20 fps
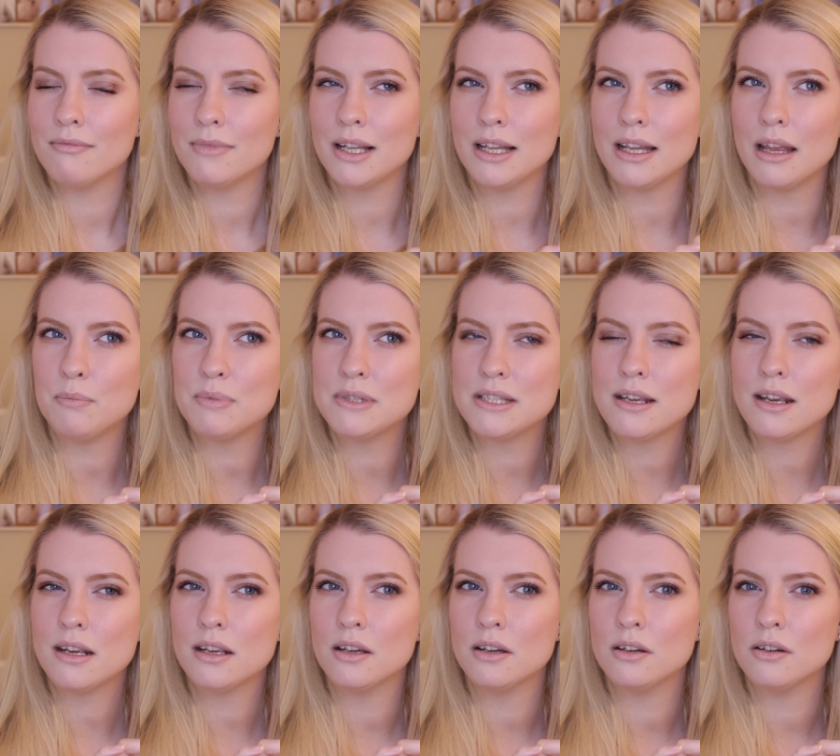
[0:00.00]

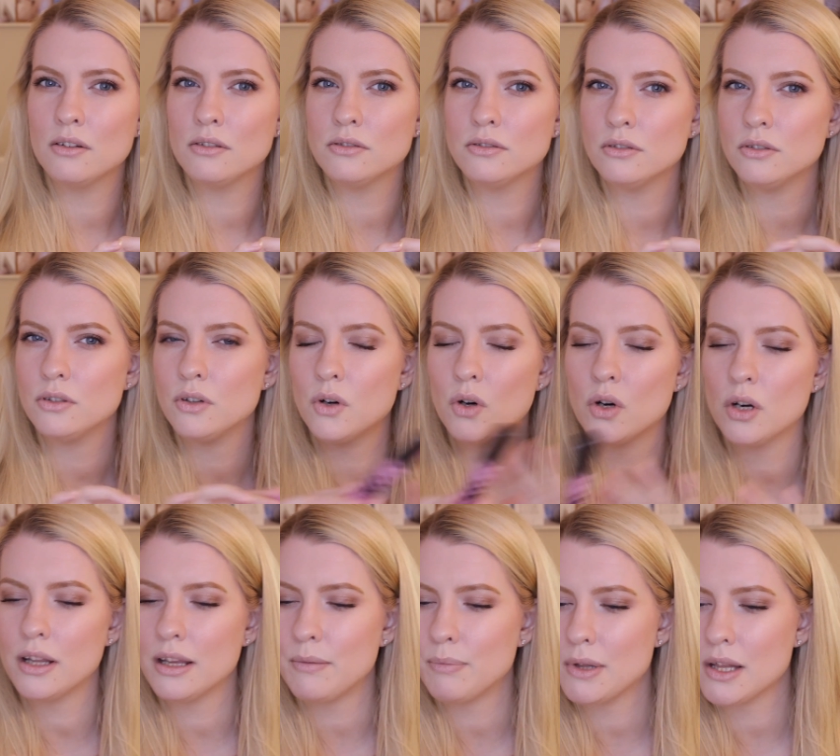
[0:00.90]
lipstick or
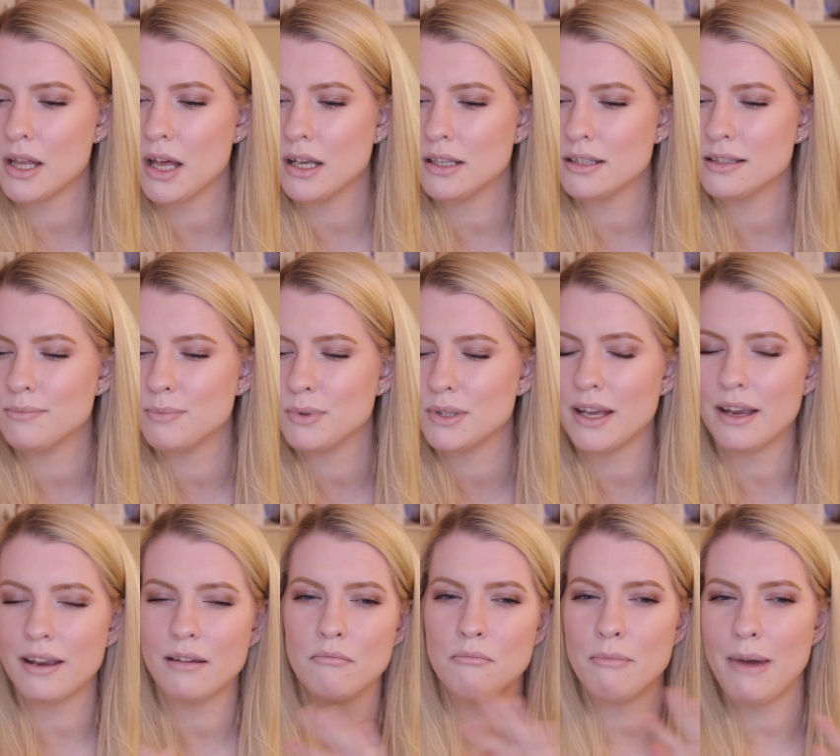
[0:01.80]
lip gloss, but
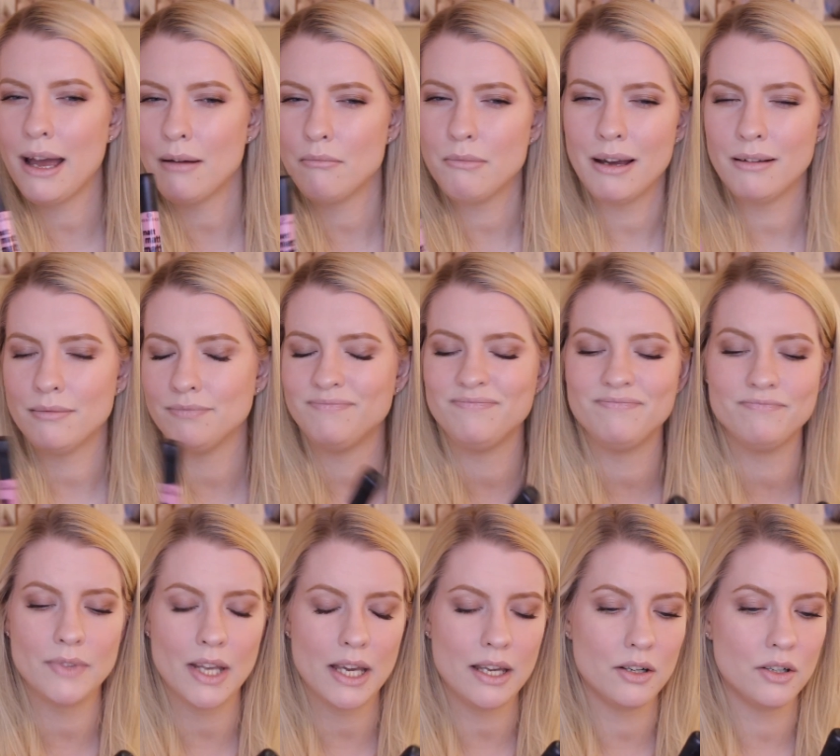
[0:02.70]
like matte,
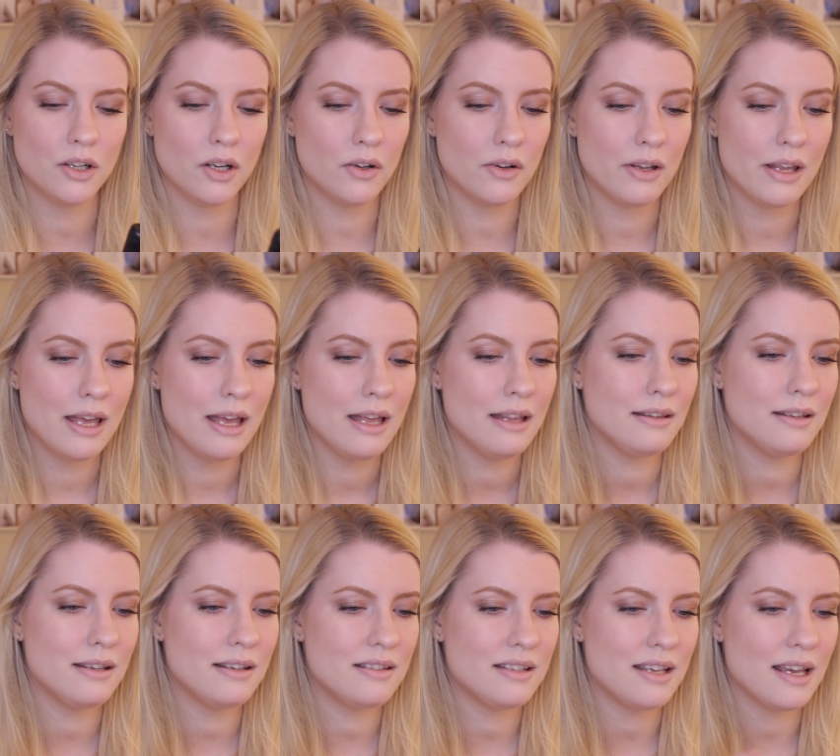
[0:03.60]
I don't know.
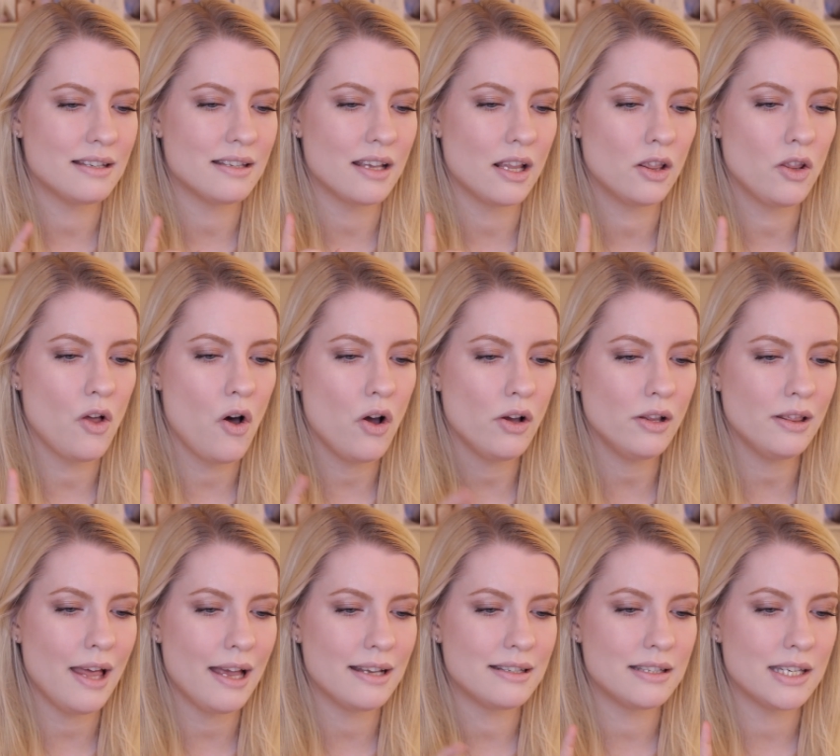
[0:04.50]
This says a
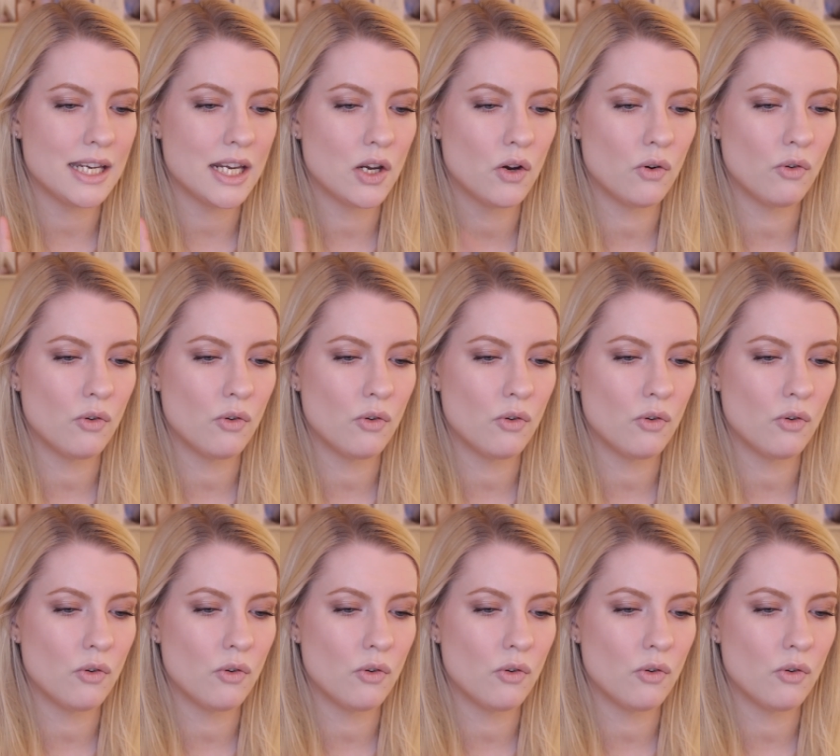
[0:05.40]
long-lasting